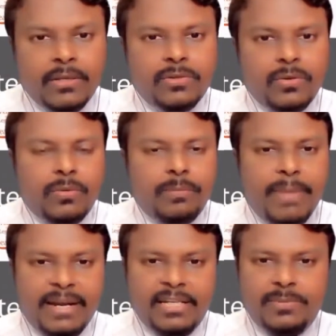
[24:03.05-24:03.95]
So
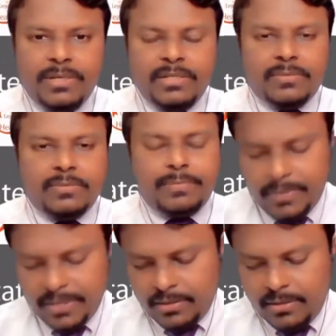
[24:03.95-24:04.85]
management is
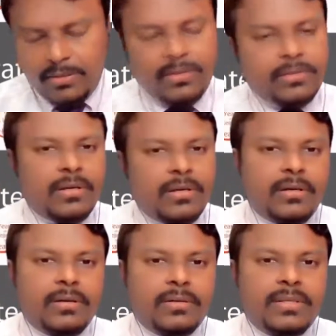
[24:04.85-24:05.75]
pretty
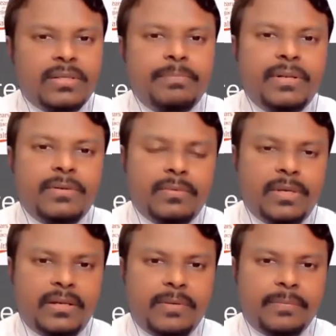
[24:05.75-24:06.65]
simple,
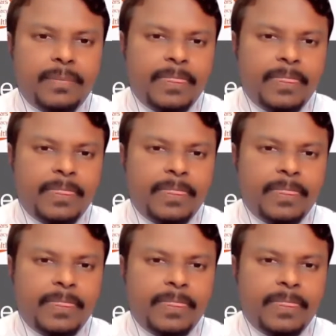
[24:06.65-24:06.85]
wherein